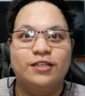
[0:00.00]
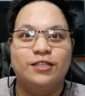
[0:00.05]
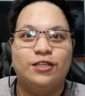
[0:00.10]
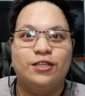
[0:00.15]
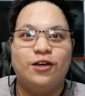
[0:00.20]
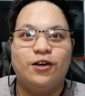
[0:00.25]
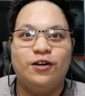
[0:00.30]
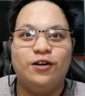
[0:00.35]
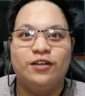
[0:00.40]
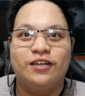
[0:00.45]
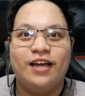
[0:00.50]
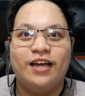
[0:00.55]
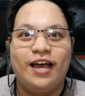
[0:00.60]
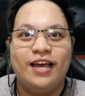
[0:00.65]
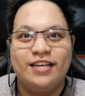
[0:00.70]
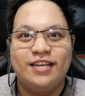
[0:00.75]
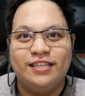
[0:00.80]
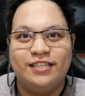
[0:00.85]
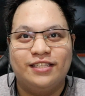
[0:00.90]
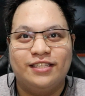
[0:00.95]
So,
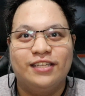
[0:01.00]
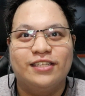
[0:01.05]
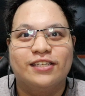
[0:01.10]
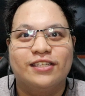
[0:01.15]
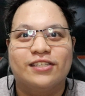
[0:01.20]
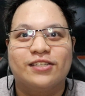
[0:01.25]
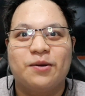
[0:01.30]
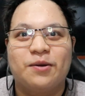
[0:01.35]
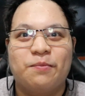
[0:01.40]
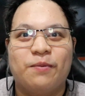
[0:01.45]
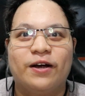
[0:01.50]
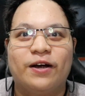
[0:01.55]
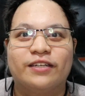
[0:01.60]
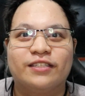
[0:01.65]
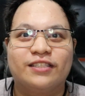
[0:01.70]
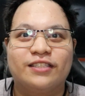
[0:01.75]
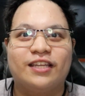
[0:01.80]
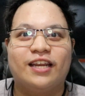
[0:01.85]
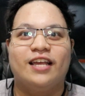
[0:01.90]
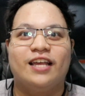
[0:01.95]
guys, this is the
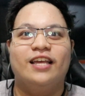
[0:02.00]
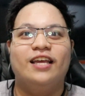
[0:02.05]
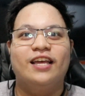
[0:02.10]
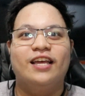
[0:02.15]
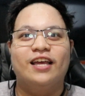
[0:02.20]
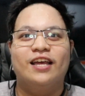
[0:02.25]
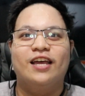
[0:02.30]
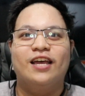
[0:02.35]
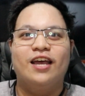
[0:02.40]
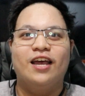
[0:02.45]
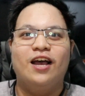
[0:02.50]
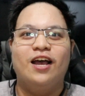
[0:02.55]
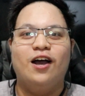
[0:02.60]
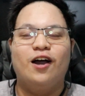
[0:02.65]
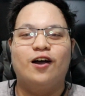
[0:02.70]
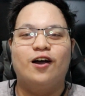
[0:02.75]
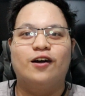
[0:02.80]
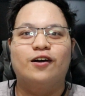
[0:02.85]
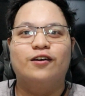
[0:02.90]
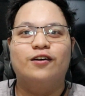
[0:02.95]
part 3
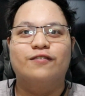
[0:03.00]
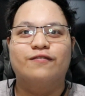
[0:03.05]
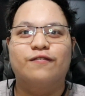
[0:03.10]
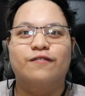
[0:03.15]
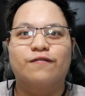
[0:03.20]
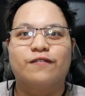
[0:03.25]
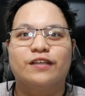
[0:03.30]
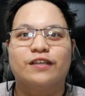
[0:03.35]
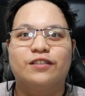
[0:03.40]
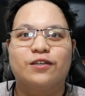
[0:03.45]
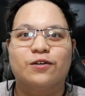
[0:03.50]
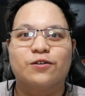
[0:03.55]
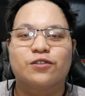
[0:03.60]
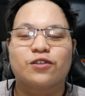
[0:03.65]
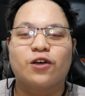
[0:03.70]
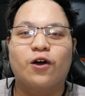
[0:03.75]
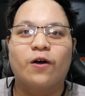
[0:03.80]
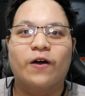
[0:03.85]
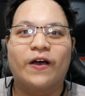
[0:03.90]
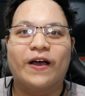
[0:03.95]
of the video.
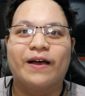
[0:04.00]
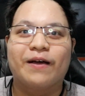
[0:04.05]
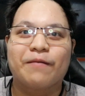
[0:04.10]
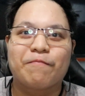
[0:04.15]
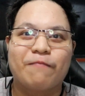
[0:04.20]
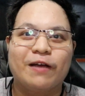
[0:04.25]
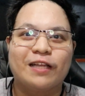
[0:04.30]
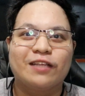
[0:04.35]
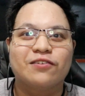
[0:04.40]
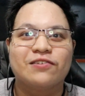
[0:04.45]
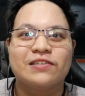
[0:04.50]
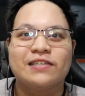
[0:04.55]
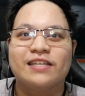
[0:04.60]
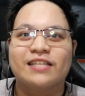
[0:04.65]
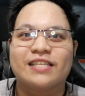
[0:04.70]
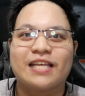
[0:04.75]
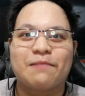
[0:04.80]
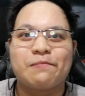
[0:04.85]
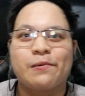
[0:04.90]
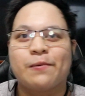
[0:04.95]
So, ba't ko
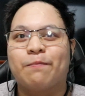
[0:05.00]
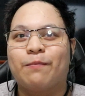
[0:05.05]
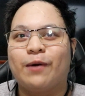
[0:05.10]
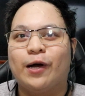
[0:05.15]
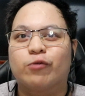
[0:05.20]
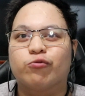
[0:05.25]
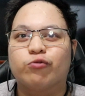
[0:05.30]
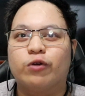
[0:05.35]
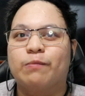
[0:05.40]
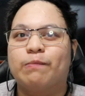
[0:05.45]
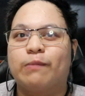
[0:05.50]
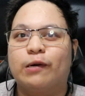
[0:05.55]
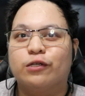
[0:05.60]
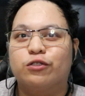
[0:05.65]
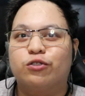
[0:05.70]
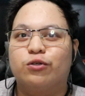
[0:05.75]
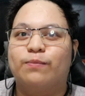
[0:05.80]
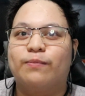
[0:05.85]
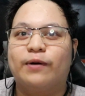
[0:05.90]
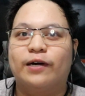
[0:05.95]
sinasabi yung part 1,
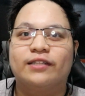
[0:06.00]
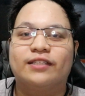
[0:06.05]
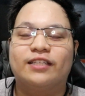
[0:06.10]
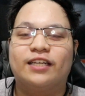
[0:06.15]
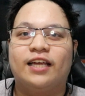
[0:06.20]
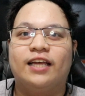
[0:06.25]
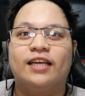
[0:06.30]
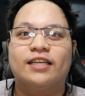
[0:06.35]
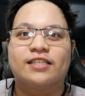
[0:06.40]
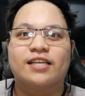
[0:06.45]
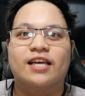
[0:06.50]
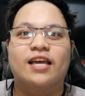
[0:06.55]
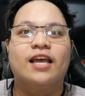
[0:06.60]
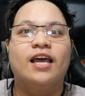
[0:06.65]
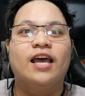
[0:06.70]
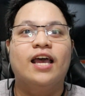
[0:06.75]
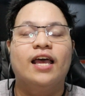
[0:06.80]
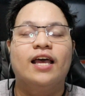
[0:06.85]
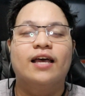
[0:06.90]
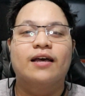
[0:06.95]
part 2, part 3? Kasi,
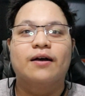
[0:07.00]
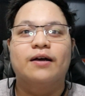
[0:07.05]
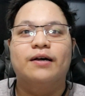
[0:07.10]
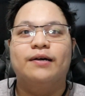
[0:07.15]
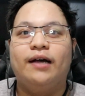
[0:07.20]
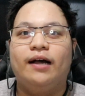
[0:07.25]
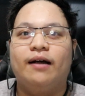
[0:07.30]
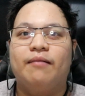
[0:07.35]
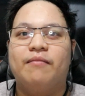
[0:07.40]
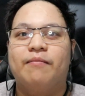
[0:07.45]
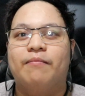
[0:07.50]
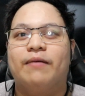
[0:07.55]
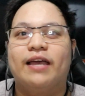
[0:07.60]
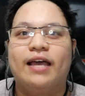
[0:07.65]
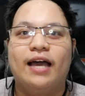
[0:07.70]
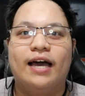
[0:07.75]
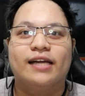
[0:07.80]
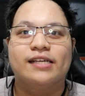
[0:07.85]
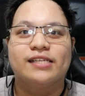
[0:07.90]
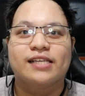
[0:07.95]
ang
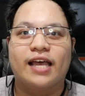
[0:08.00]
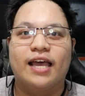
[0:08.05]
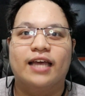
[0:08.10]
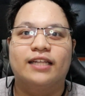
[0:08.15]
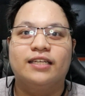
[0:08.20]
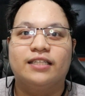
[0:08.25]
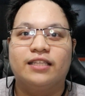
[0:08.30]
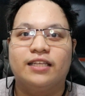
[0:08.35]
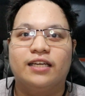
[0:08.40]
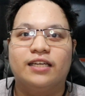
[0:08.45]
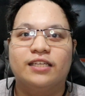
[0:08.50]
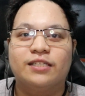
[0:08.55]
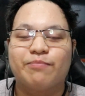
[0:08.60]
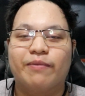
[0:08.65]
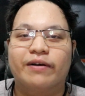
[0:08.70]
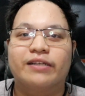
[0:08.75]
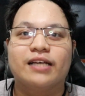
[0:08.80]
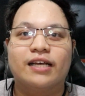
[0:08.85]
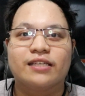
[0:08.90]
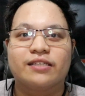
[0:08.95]
mangyayari sa editing is
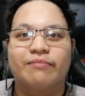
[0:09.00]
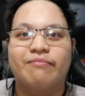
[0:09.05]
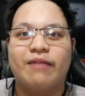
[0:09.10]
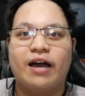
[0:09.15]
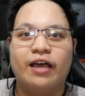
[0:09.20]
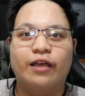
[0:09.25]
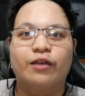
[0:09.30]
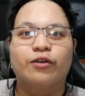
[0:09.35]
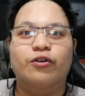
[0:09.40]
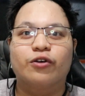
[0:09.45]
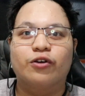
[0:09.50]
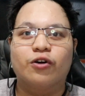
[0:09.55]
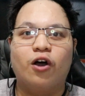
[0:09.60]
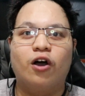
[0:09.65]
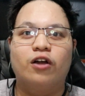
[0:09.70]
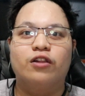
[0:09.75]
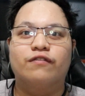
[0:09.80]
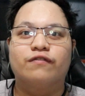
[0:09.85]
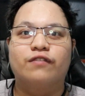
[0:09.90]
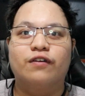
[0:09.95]
pagsasamahin ko yung
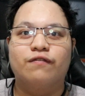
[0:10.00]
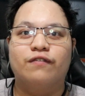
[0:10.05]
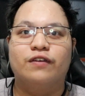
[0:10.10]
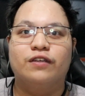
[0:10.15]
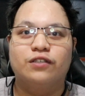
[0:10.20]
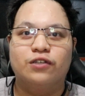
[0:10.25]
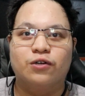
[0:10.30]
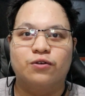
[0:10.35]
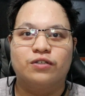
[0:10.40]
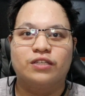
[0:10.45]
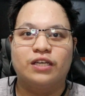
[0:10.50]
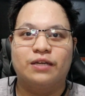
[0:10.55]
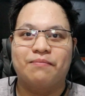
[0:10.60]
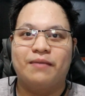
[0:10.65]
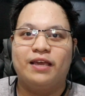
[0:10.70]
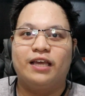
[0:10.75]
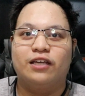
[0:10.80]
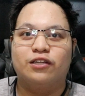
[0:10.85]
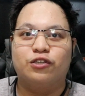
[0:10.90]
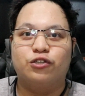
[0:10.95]
all of the videos and
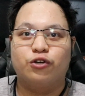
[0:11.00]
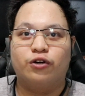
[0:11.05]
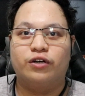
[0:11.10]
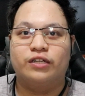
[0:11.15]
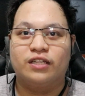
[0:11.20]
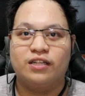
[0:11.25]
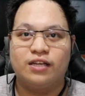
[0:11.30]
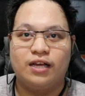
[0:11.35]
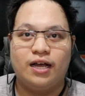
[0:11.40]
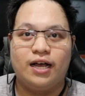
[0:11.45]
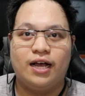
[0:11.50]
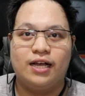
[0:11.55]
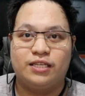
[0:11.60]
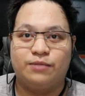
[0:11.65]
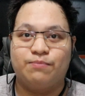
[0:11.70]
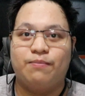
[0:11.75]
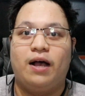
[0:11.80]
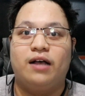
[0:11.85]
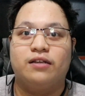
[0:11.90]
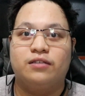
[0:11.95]
make it short
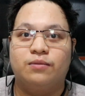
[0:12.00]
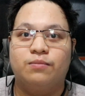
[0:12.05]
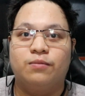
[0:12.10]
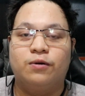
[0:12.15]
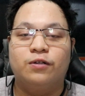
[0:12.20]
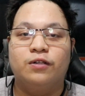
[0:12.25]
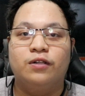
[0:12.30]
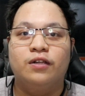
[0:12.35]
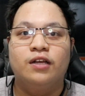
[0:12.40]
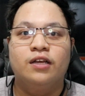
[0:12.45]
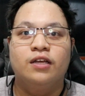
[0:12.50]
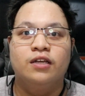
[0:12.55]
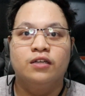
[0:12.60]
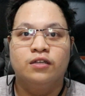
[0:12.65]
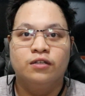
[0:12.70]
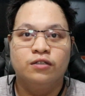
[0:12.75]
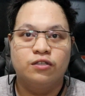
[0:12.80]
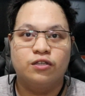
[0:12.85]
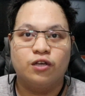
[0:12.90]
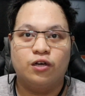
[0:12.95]
as possible.
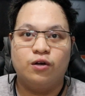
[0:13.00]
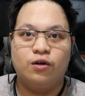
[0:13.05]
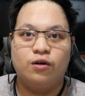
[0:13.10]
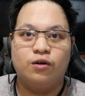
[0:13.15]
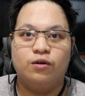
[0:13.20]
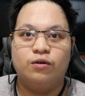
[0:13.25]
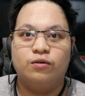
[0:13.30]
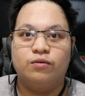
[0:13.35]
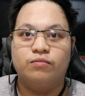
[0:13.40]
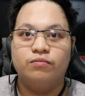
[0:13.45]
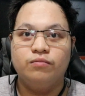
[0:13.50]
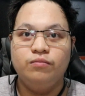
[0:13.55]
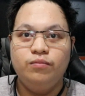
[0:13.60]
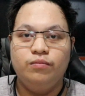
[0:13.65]
So,